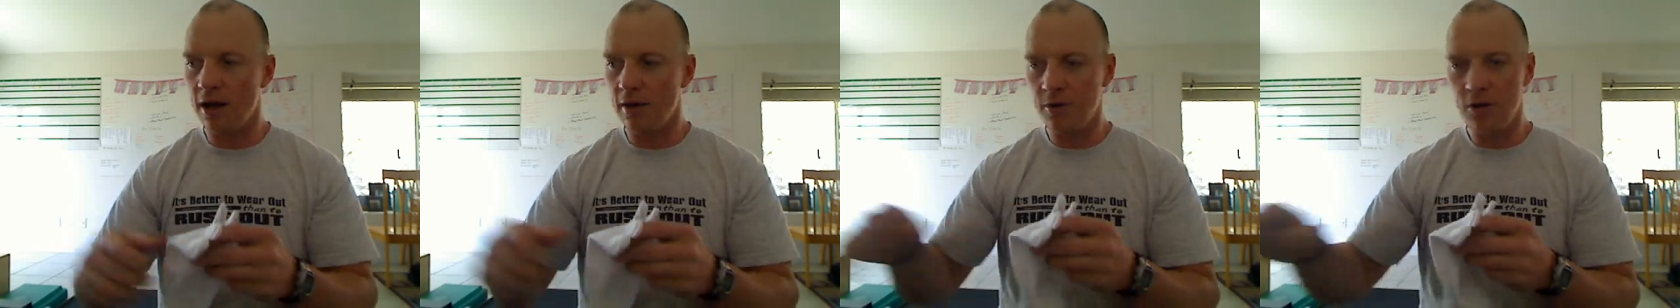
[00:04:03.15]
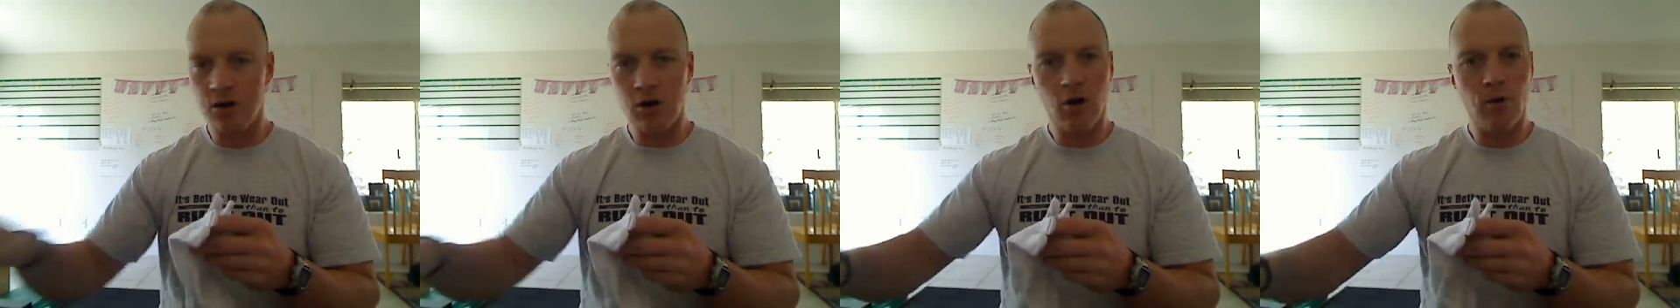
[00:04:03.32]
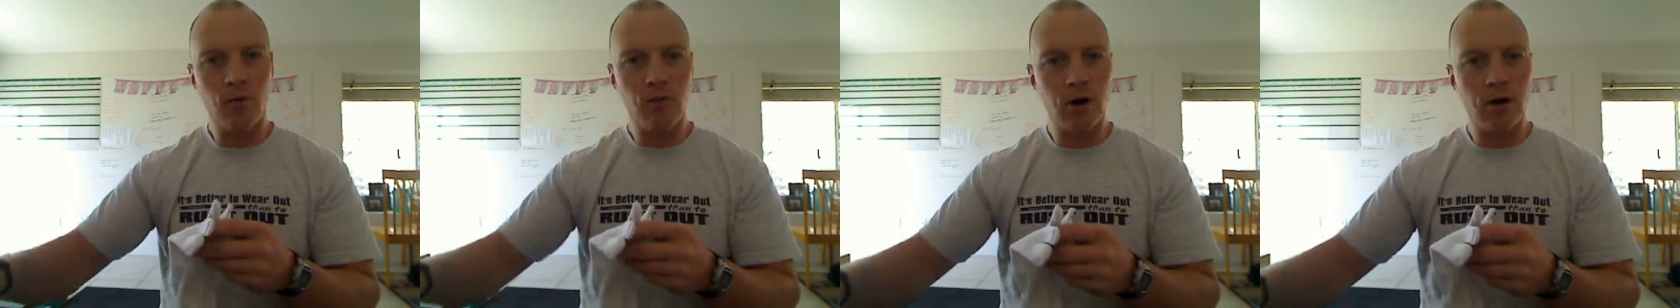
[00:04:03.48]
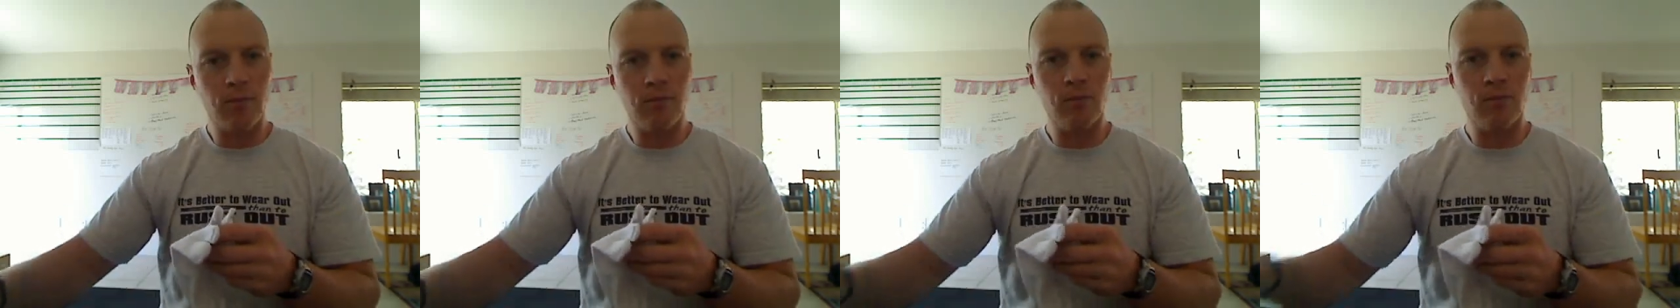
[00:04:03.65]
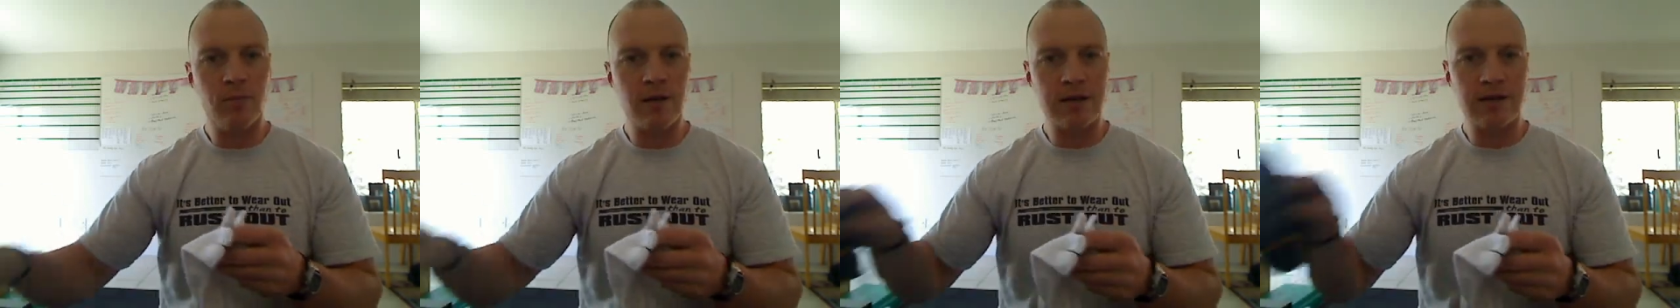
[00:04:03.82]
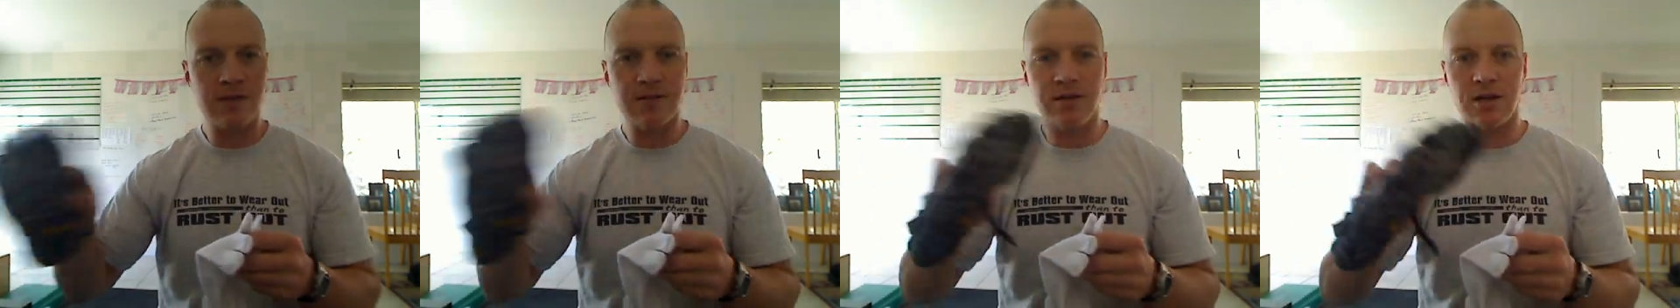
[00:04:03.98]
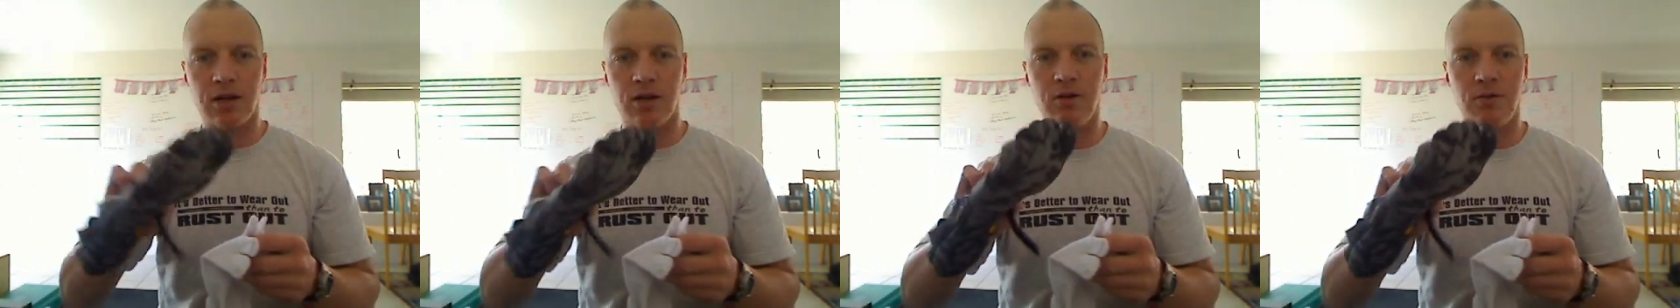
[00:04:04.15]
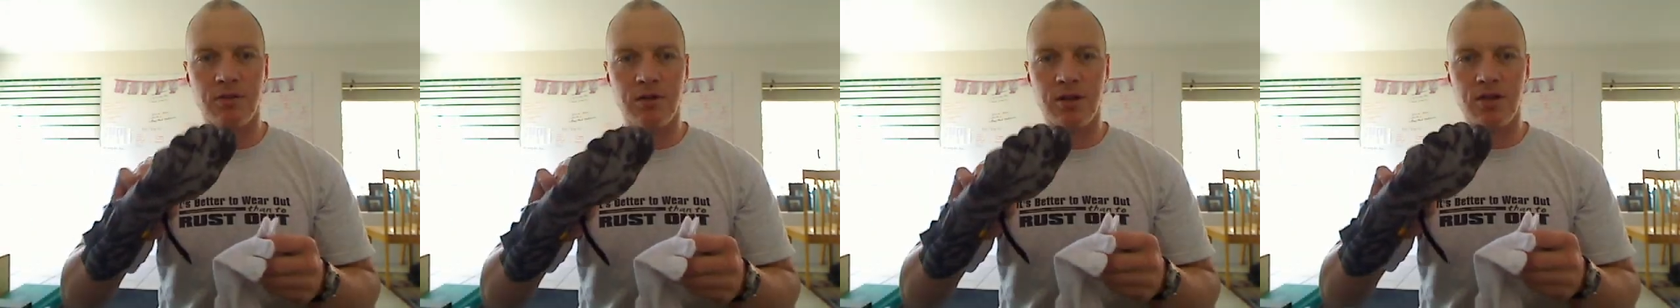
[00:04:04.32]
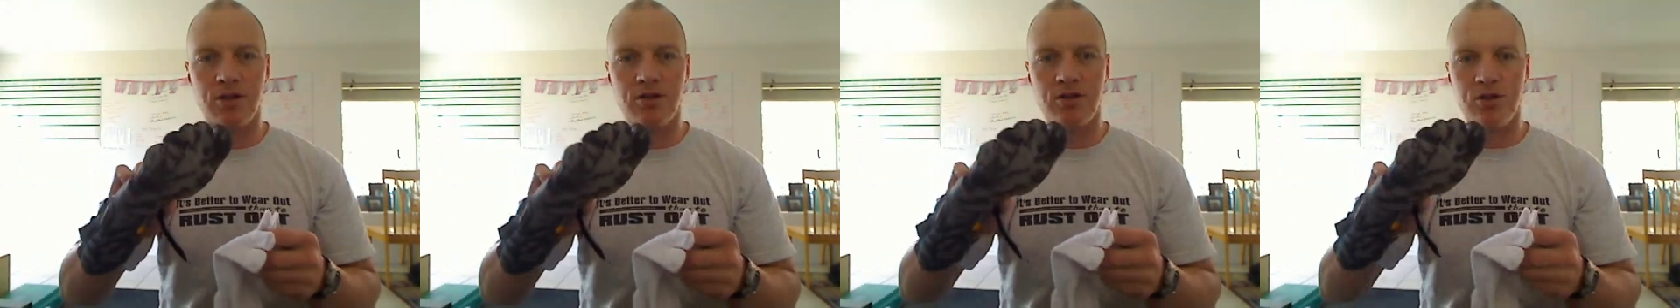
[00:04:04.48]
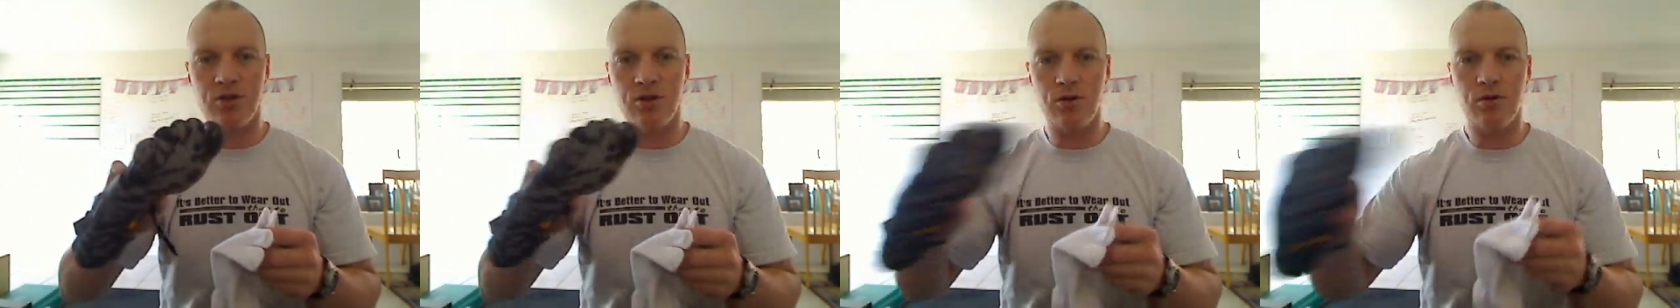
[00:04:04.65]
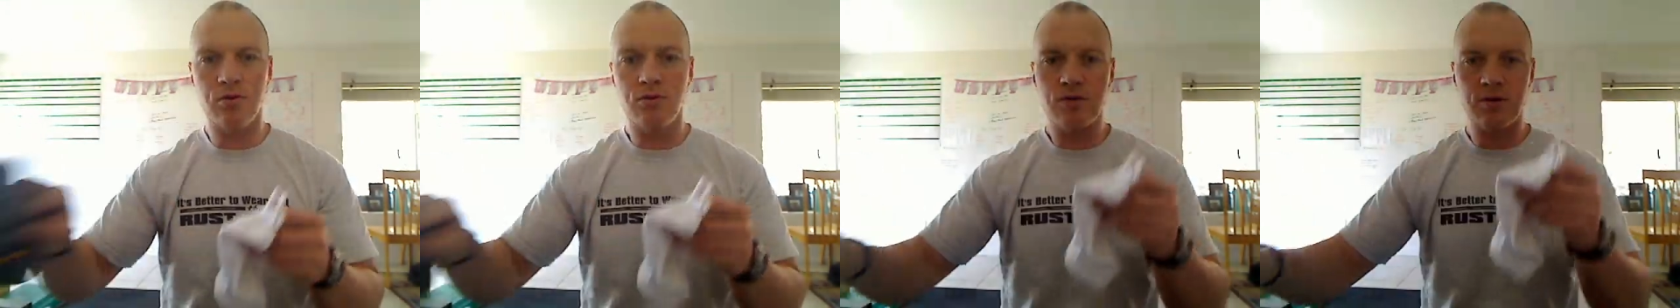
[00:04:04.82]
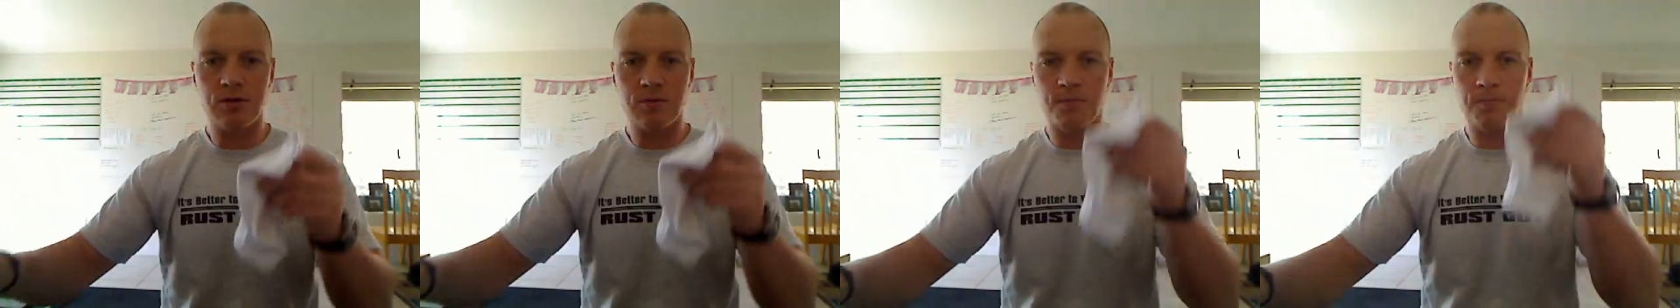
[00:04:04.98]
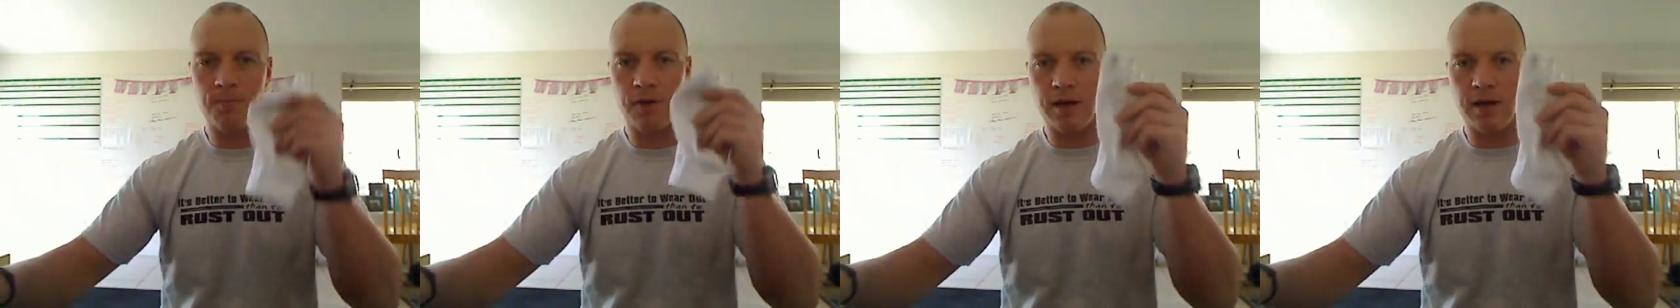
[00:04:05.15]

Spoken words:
You don't wear them necessarily with these shoes,